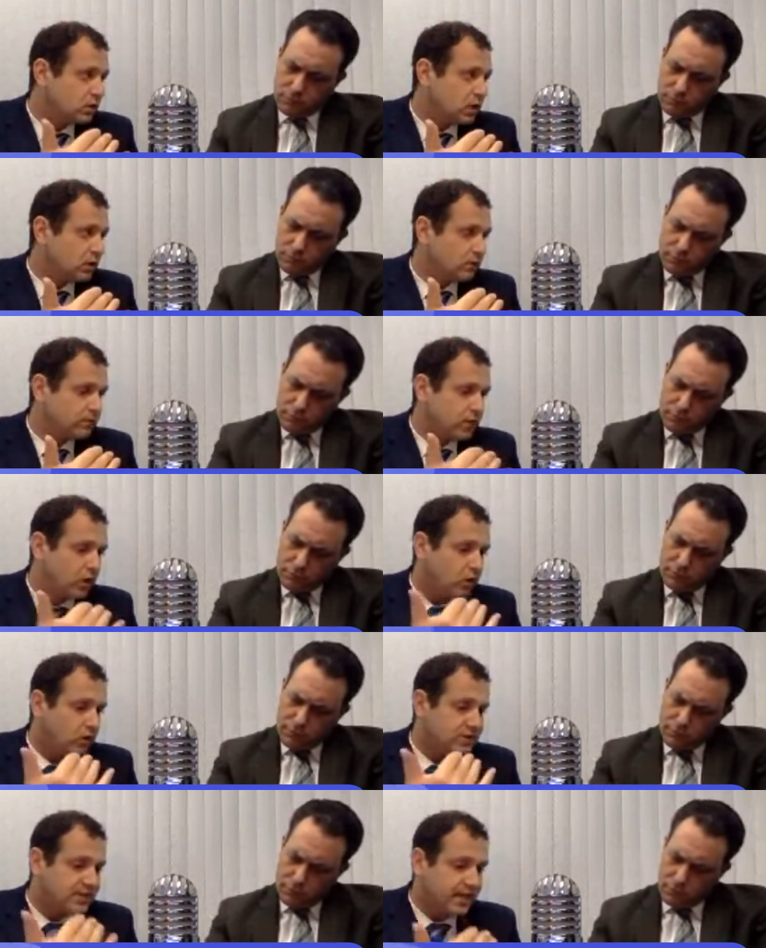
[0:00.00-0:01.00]
Speaker 1: um, follow
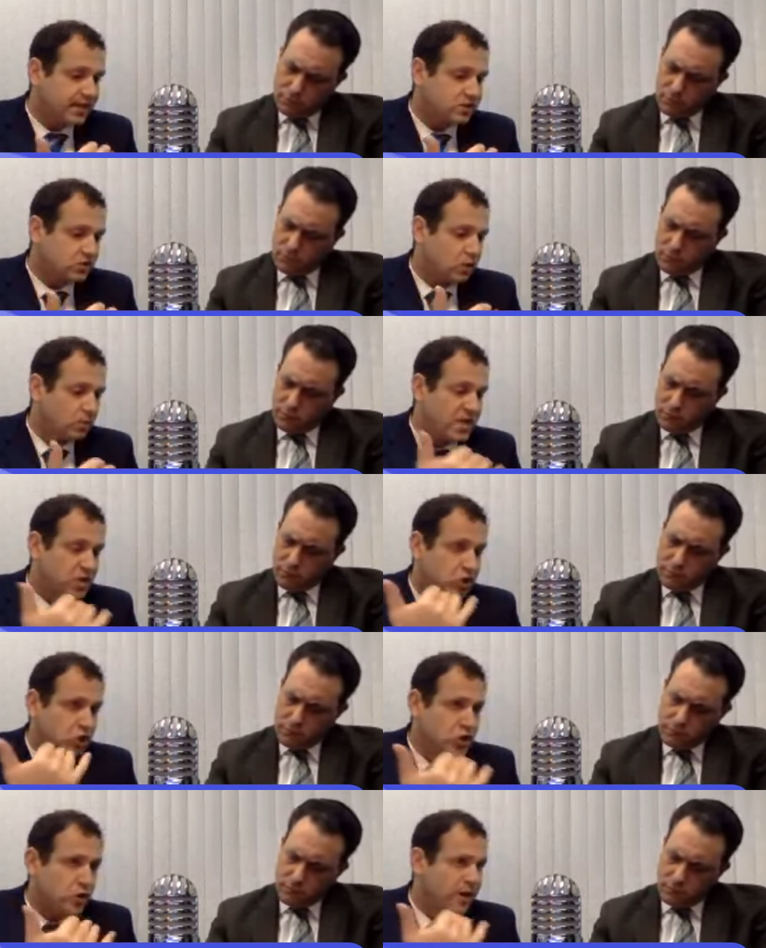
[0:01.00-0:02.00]
all the tax law, make
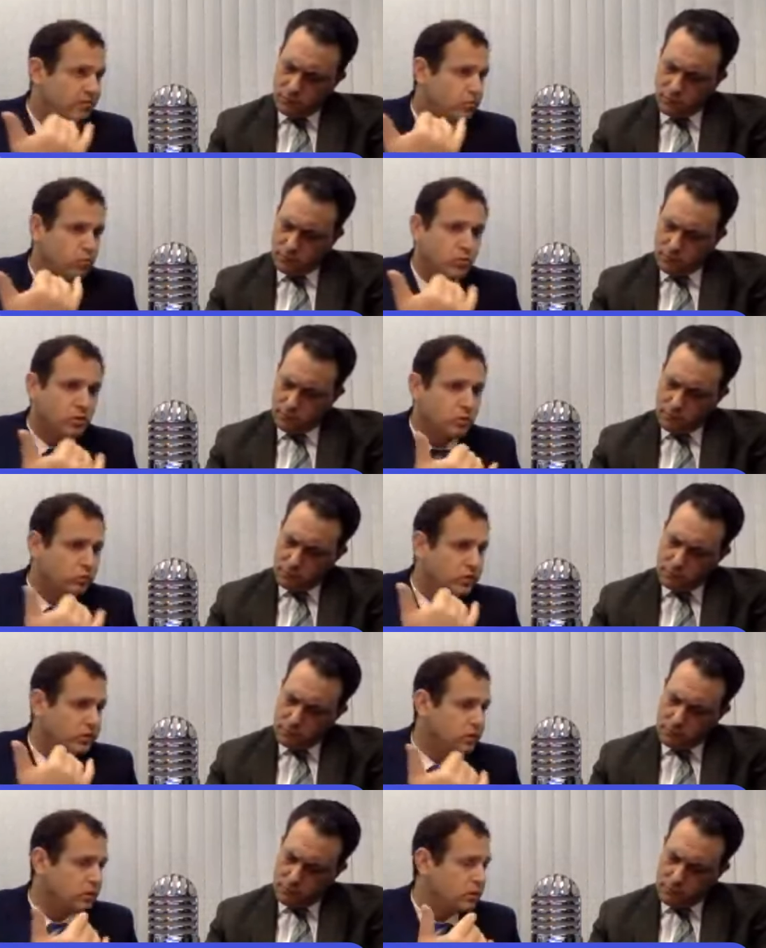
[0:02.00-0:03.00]
sure you have
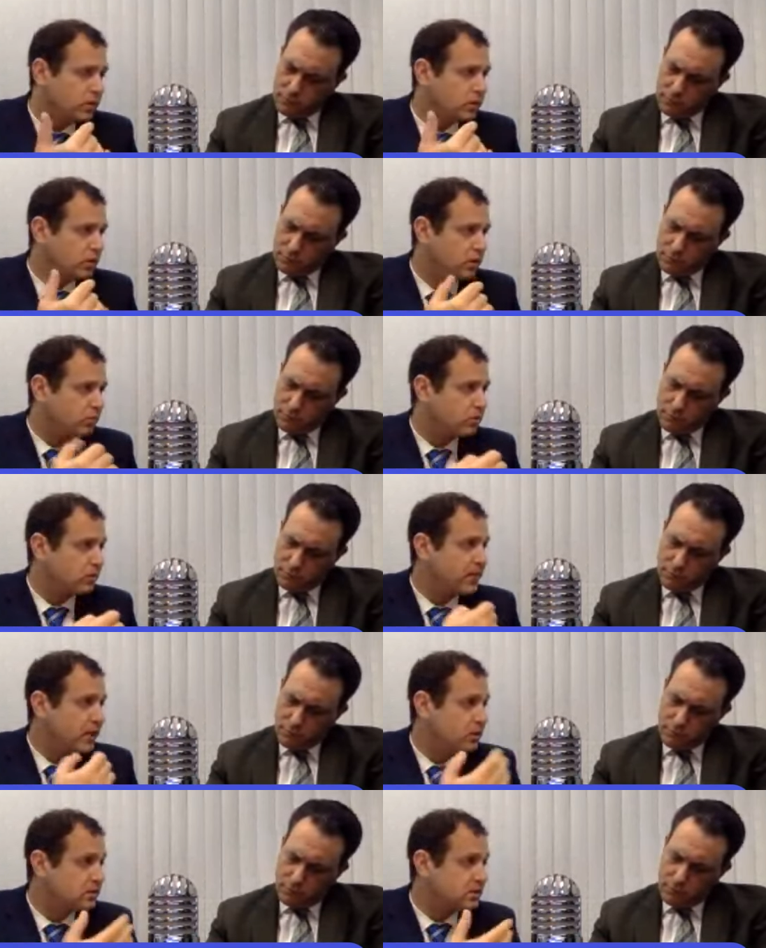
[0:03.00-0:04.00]
really good uh,
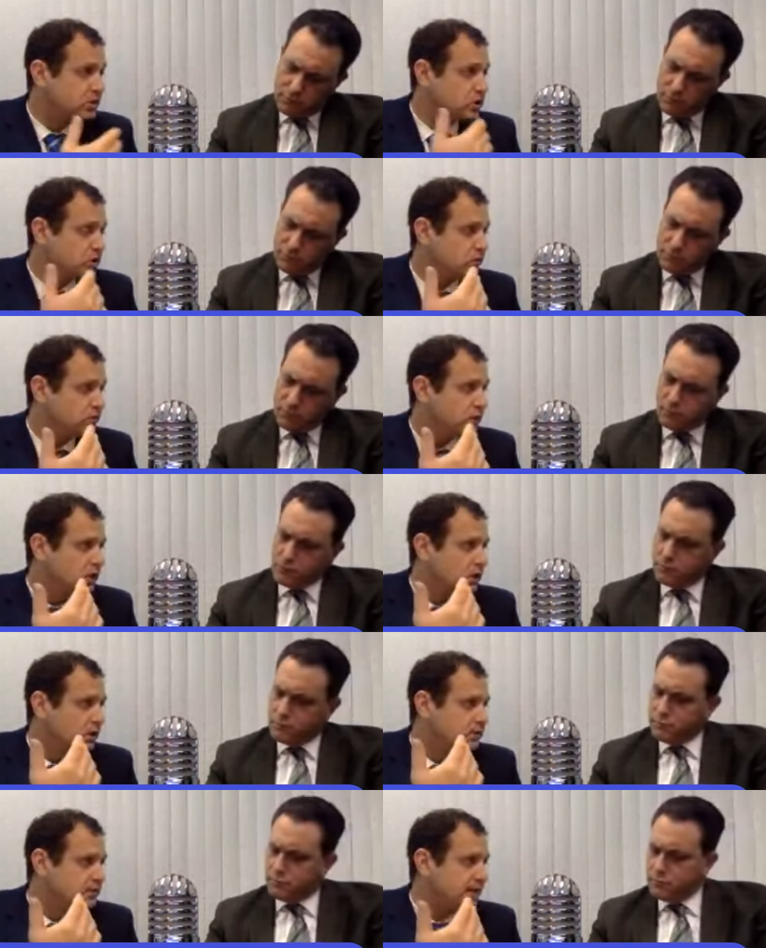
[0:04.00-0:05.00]
preparers that you have
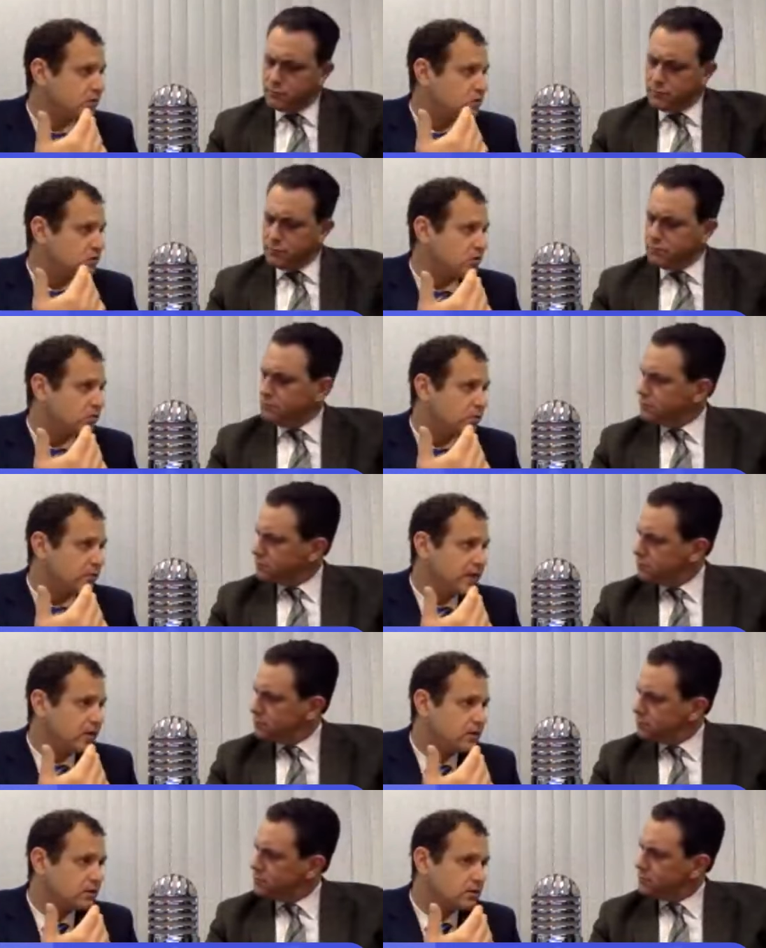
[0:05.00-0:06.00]
tax return
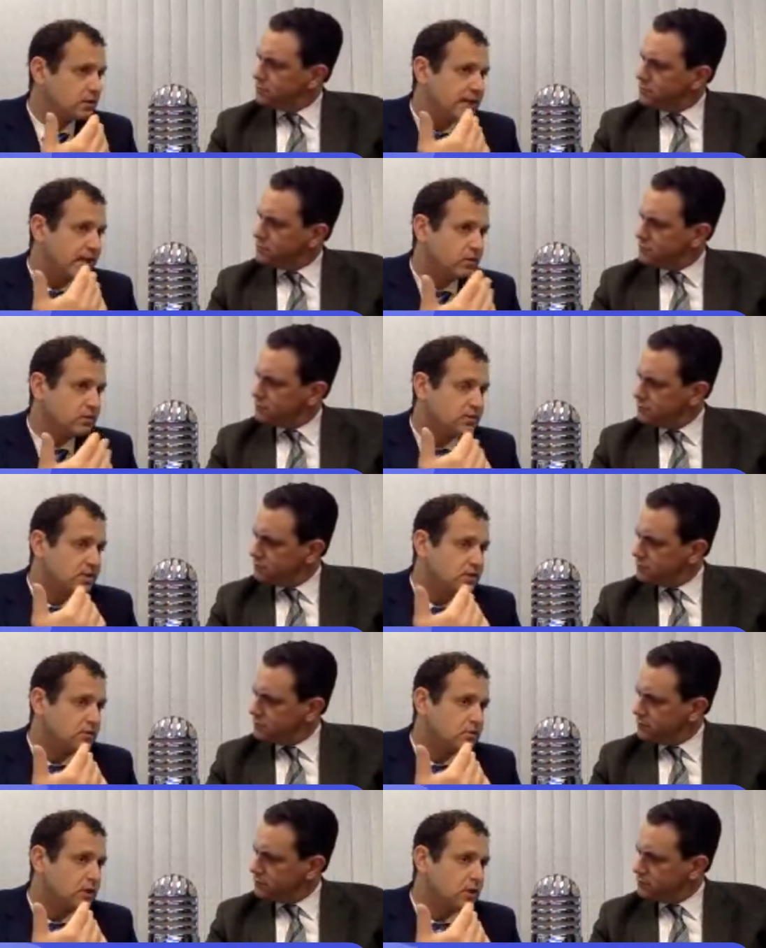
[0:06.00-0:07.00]
preparers, accountants
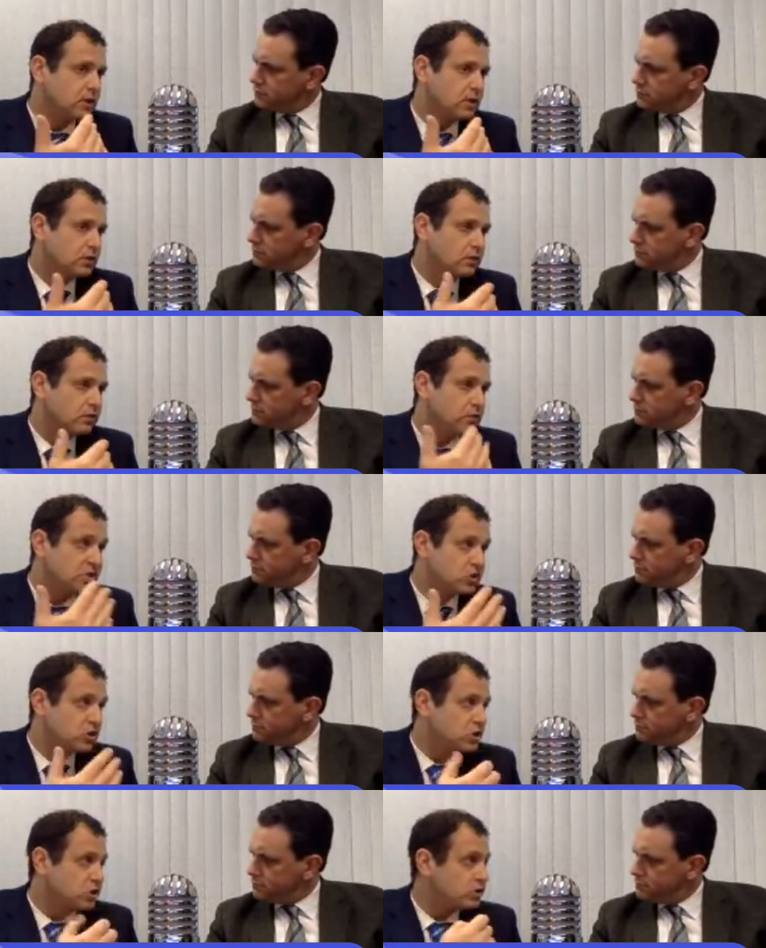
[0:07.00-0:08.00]
that you've
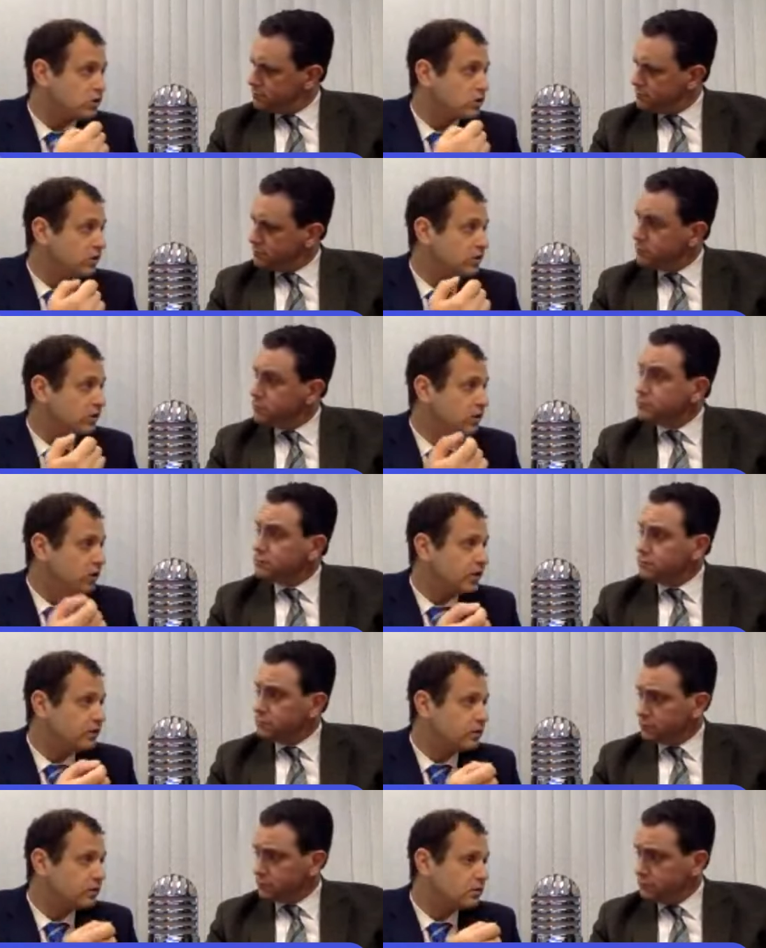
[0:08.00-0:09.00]
researched and you know that they're
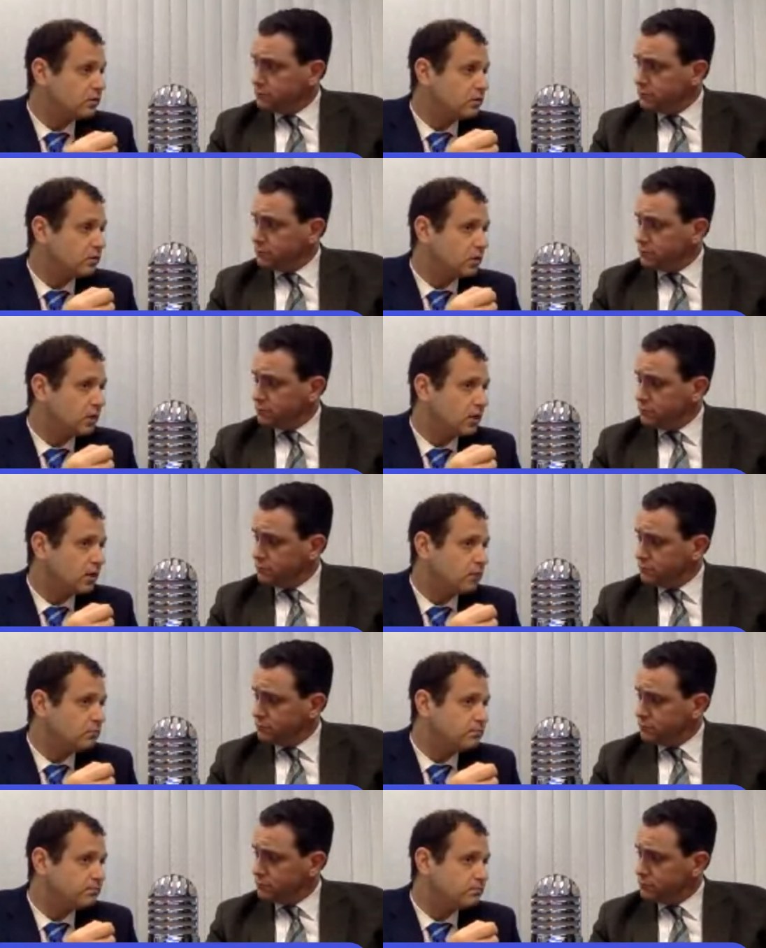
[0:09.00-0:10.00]
good and Mm-hmm.
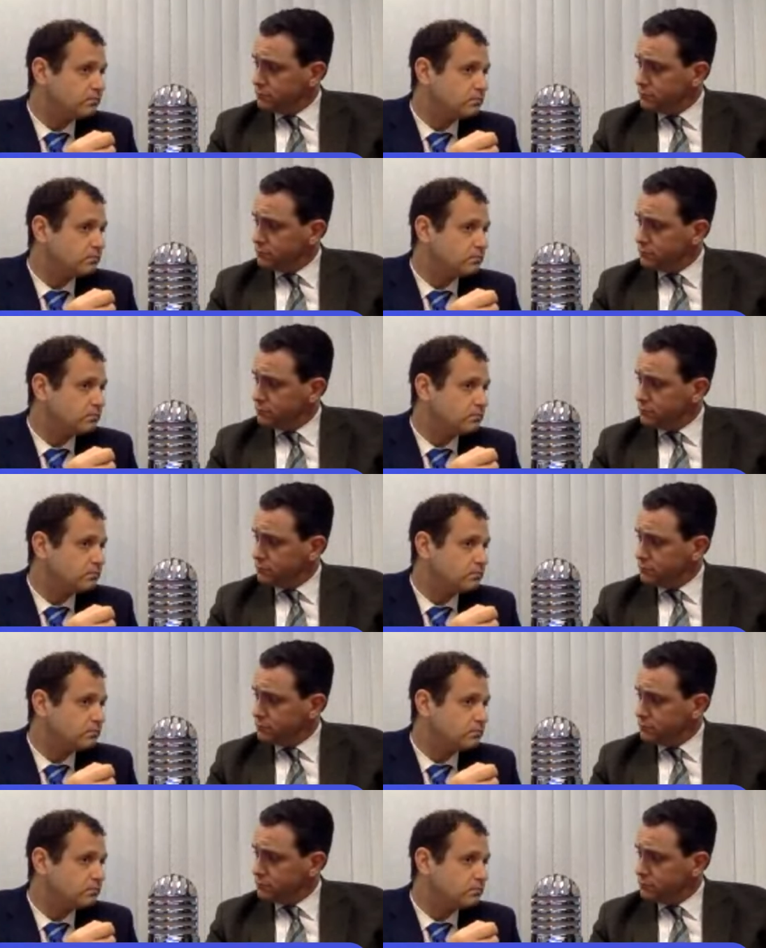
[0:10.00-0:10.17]
Um,